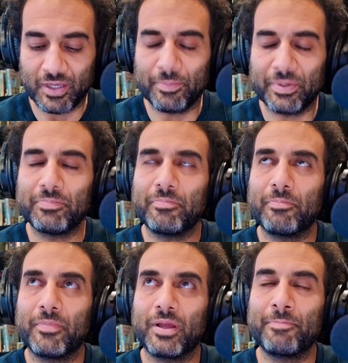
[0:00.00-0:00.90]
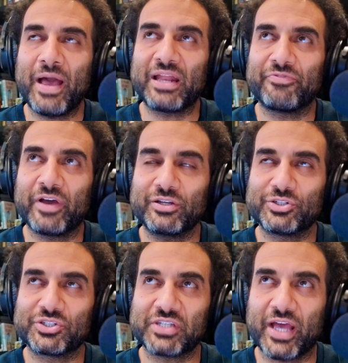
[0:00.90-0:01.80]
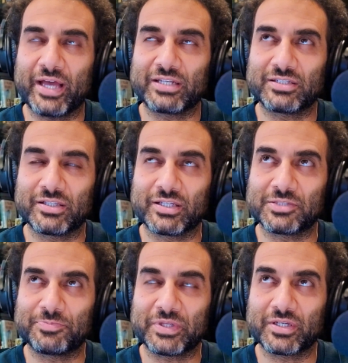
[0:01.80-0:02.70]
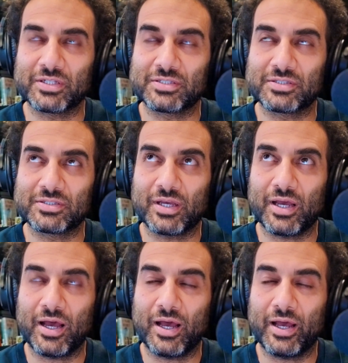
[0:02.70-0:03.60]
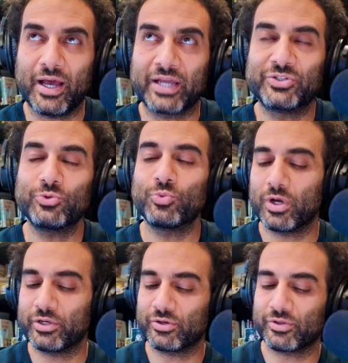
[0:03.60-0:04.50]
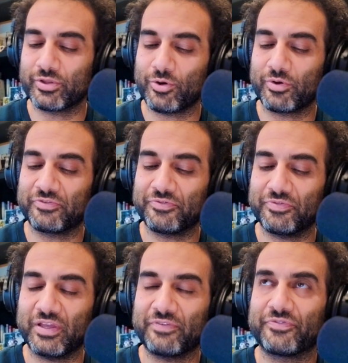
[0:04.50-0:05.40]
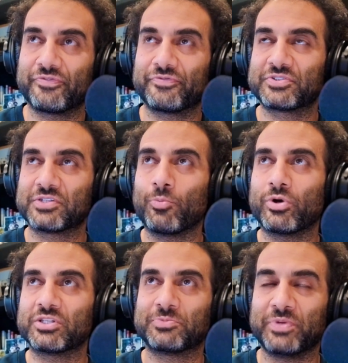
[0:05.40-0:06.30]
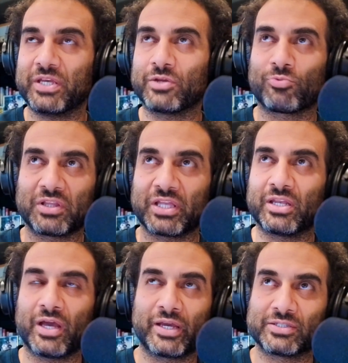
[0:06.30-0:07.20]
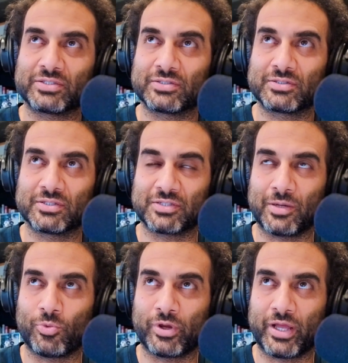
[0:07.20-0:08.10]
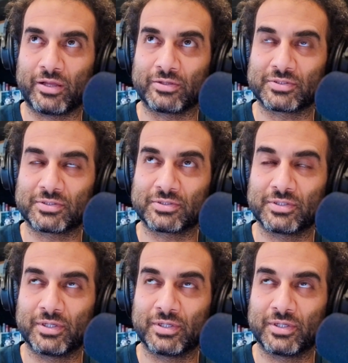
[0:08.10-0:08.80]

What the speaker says: But Matt, if I could just add to this, because I do wonder though if someone's being really nice to someone else